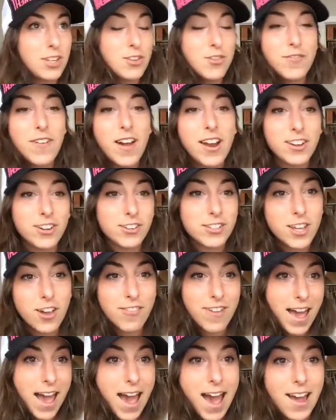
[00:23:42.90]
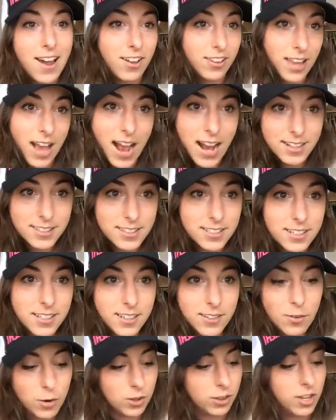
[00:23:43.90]
find yourself at a lot
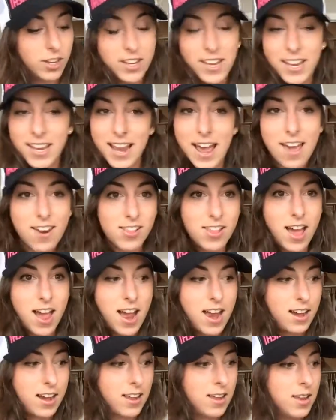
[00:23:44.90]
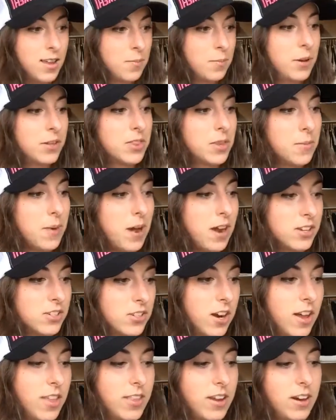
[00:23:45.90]
or looking at a lot, put the
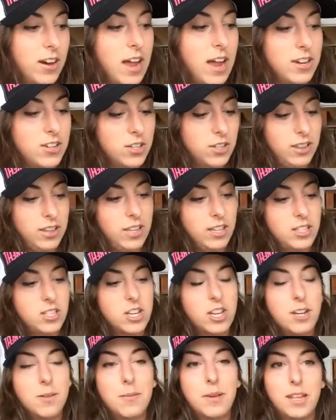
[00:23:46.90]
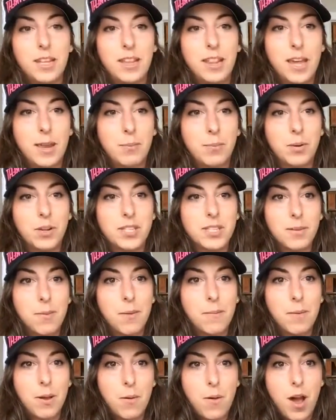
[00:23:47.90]
mantra on there. I should legitimately like put some
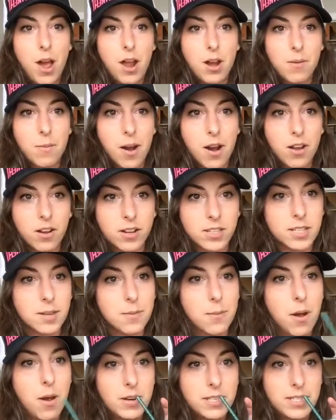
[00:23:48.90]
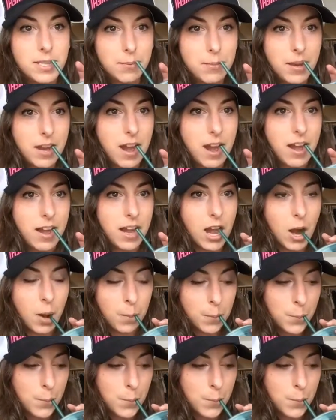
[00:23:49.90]
on my water bottle because I'm always sipping out of here.